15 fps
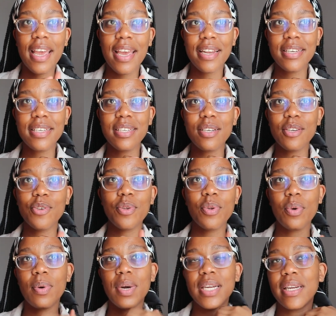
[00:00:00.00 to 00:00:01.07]
And you
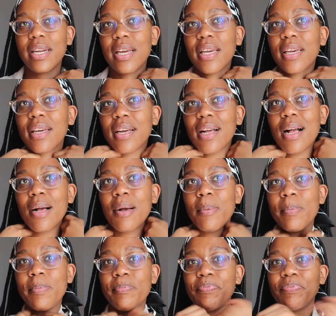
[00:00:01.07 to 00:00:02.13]
know what, like,
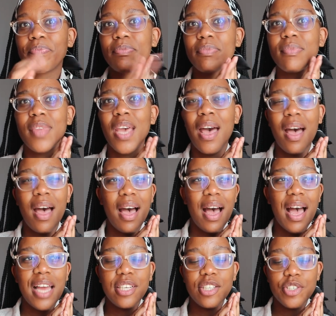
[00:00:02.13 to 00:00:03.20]

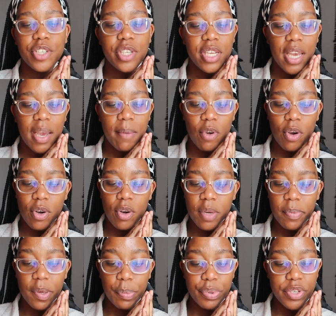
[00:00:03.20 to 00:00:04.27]
I literally am not gonna
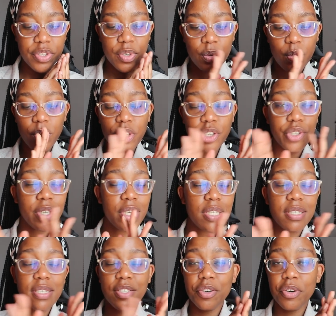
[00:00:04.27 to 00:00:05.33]
be a person who literally
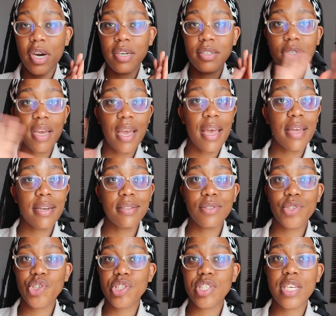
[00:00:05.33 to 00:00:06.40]
sits around and
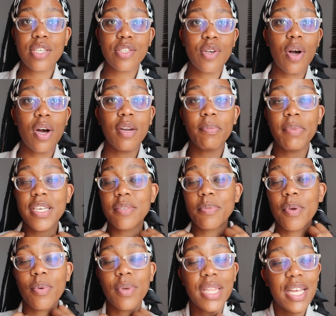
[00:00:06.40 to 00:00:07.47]
just says God bless
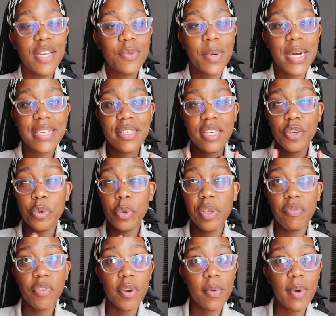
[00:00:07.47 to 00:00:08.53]
me with XYZ,
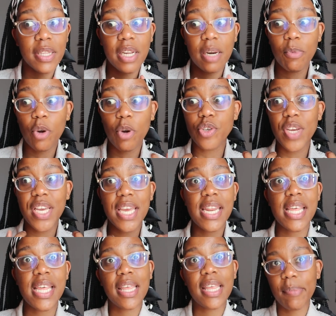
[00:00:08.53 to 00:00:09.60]
knowing very well that I'm not doing
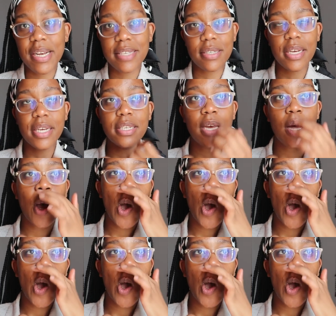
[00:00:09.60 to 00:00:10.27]
anything in my side